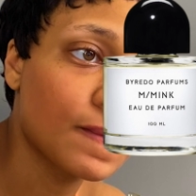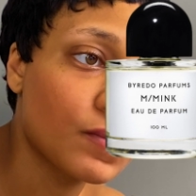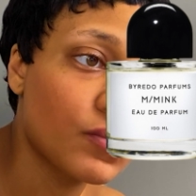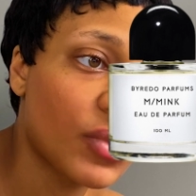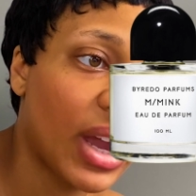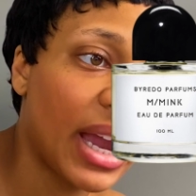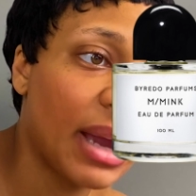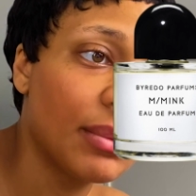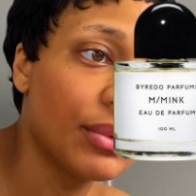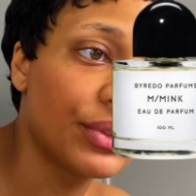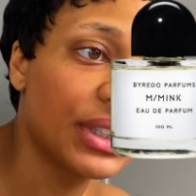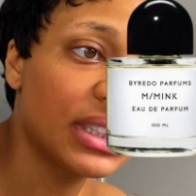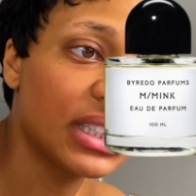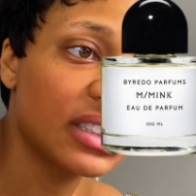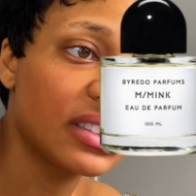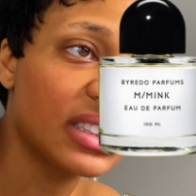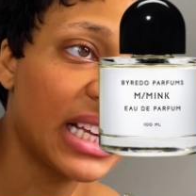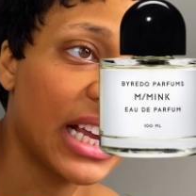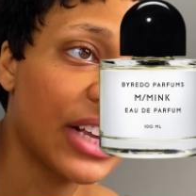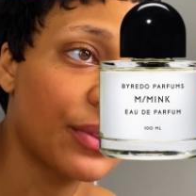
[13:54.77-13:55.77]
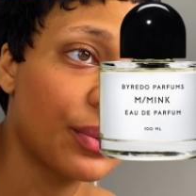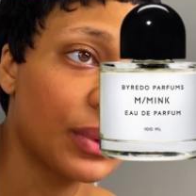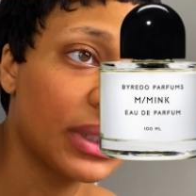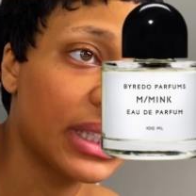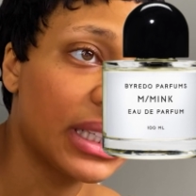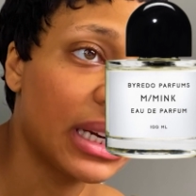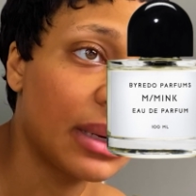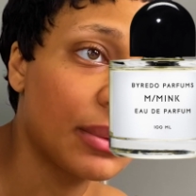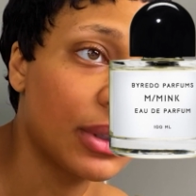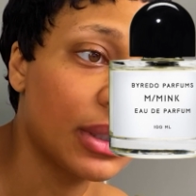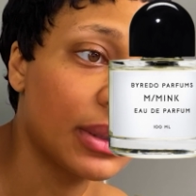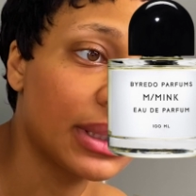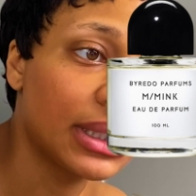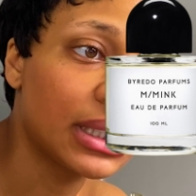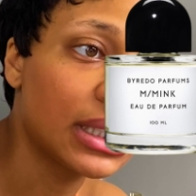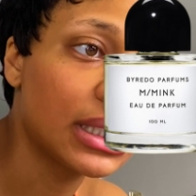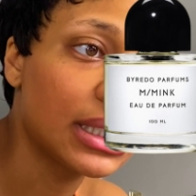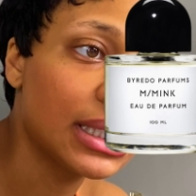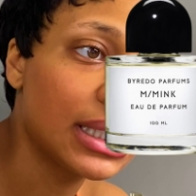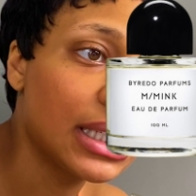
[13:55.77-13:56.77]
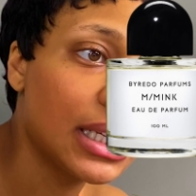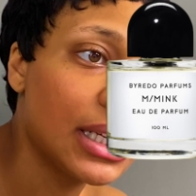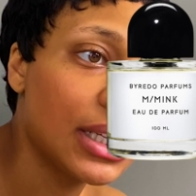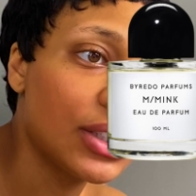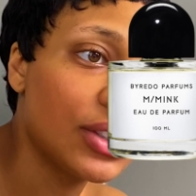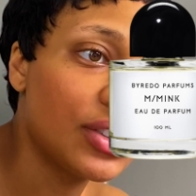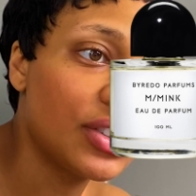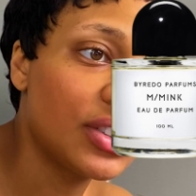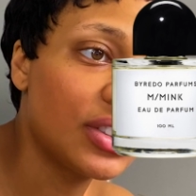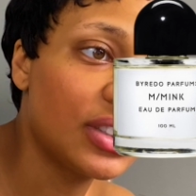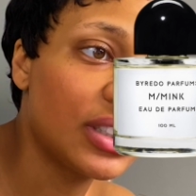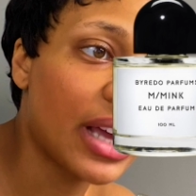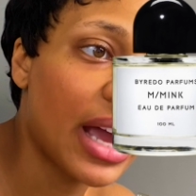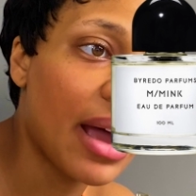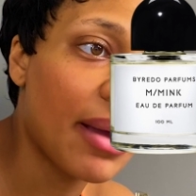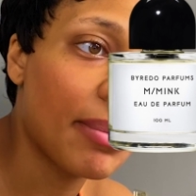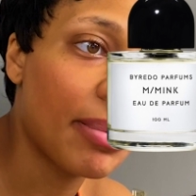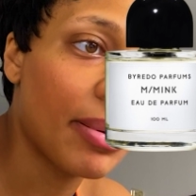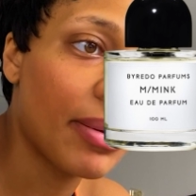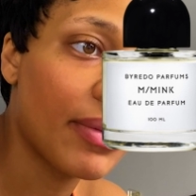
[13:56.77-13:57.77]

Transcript: Okay, I'm gonna read this last one, then I'm gonna stop.